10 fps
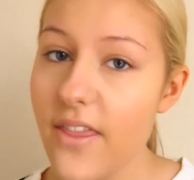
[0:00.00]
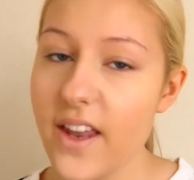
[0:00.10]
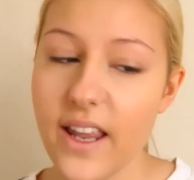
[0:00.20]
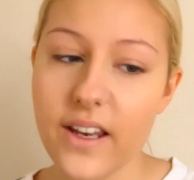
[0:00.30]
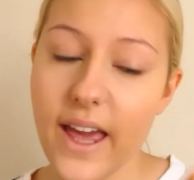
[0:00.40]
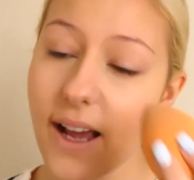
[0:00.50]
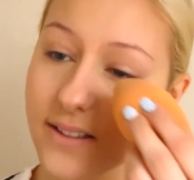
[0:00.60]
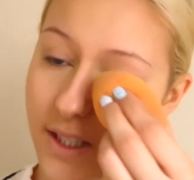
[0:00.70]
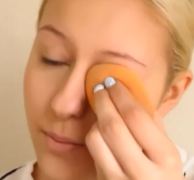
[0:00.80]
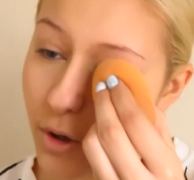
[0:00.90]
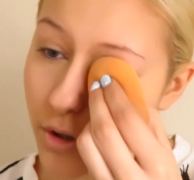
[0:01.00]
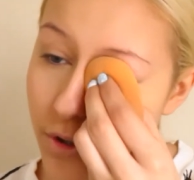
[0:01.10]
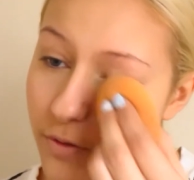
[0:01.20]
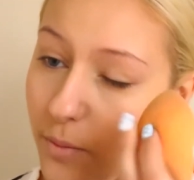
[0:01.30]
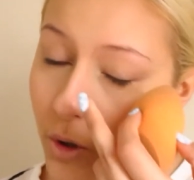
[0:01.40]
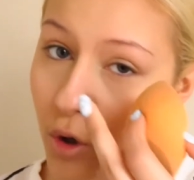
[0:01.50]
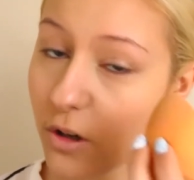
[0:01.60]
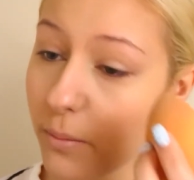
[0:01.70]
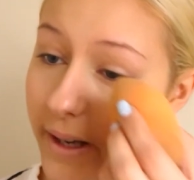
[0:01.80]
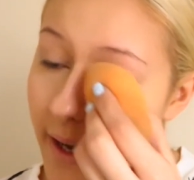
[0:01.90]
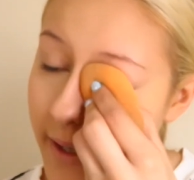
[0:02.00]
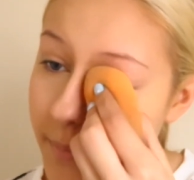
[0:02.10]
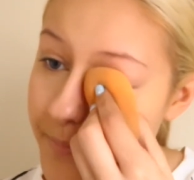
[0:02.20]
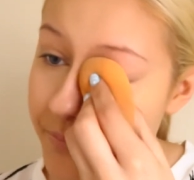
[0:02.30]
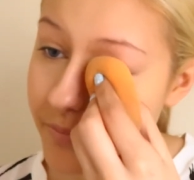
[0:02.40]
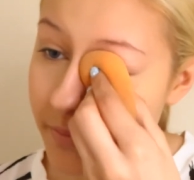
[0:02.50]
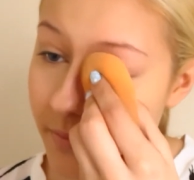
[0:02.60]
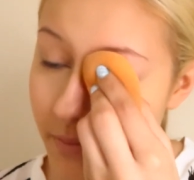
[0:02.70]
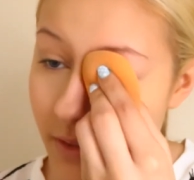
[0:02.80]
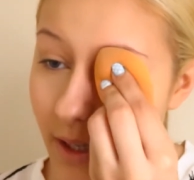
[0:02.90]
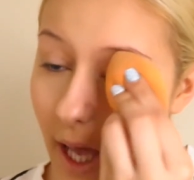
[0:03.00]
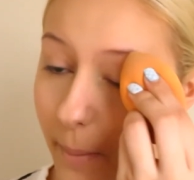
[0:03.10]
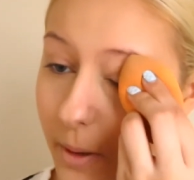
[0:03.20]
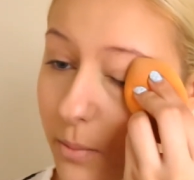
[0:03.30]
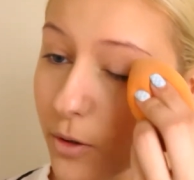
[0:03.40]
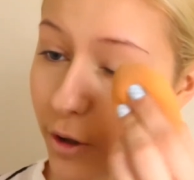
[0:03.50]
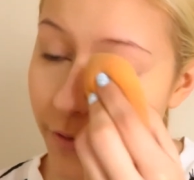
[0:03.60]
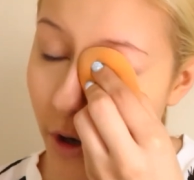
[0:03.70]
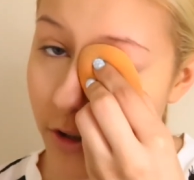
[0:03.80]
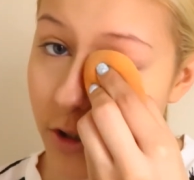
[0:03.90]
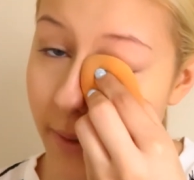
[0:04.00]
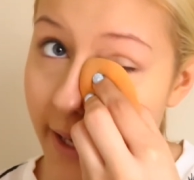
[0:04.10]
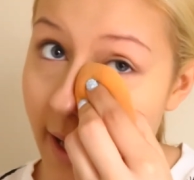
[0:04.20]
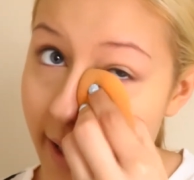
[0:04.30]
And then any excess product from the corner of my eye, I'm going to move onto my